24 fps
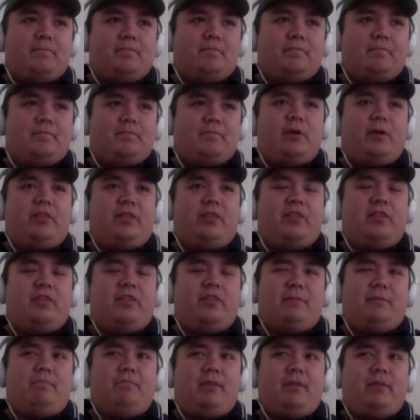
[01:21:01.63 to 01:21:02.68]
so I
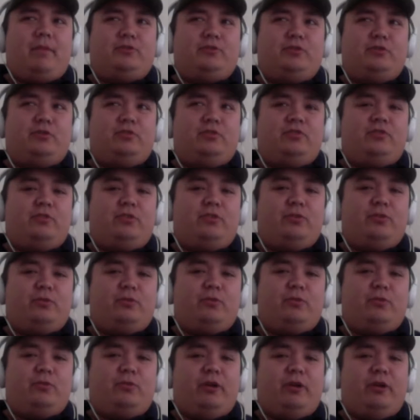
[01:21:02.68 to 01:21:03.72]
think I mentioned to
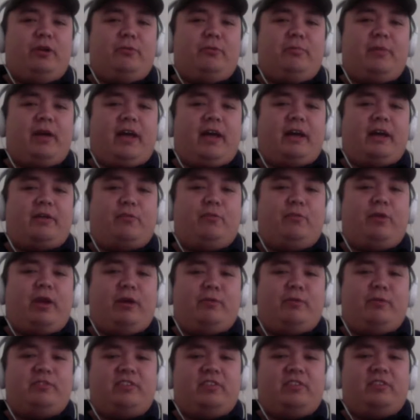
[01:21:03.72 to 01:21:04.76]
you a while back when
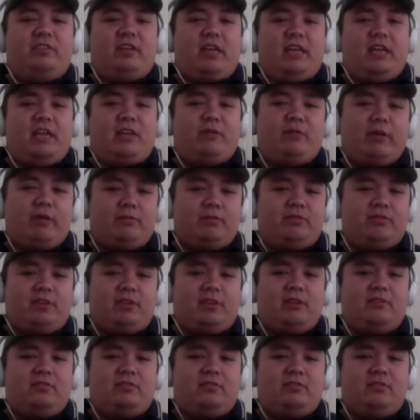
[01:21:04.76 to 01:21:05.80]
I was on dating
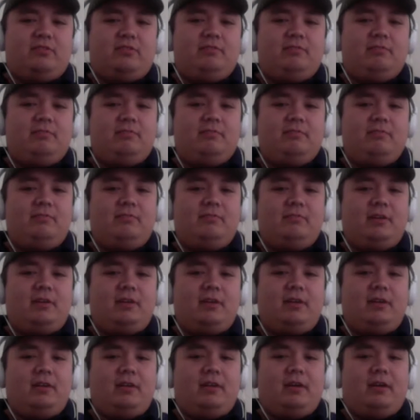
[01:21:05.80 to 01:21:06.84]
websites,
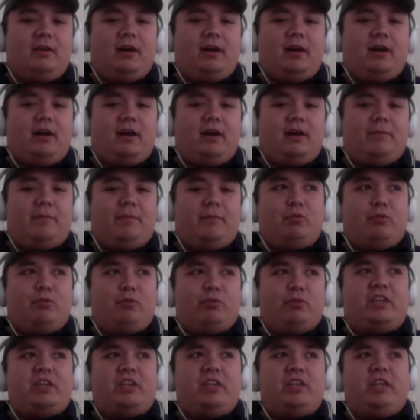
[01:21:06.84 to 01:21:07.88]
I
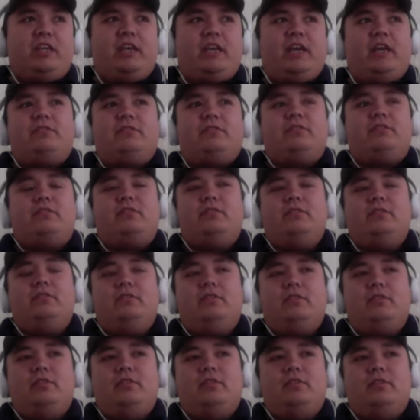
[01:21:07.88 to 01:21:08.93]
would get
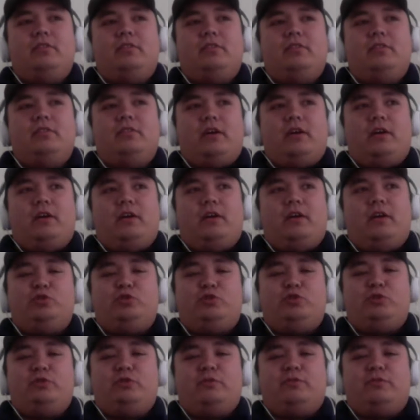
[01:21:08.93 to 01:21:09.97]

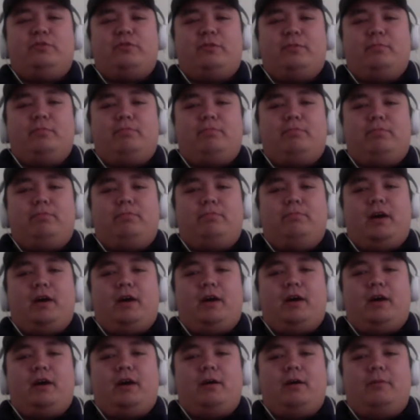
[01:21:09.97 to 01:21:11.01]
attention from
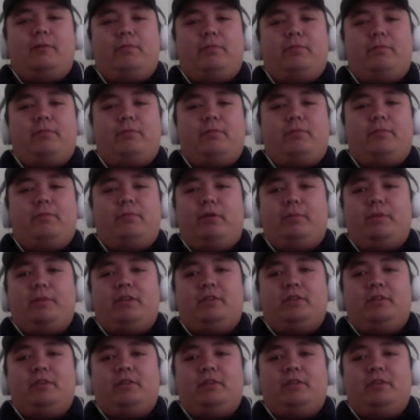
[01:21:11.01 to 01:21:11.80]
black women,